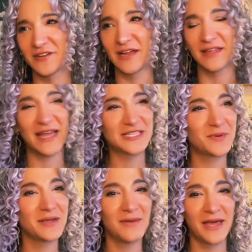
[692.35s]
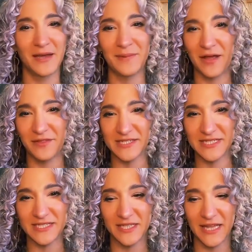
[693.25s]
and that's what I meant about,
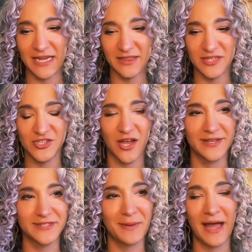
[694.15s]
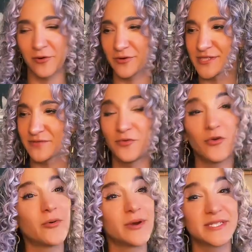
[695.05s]
this is the light that shines backwards and
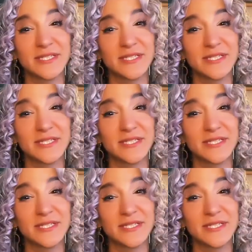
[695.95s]
forwards,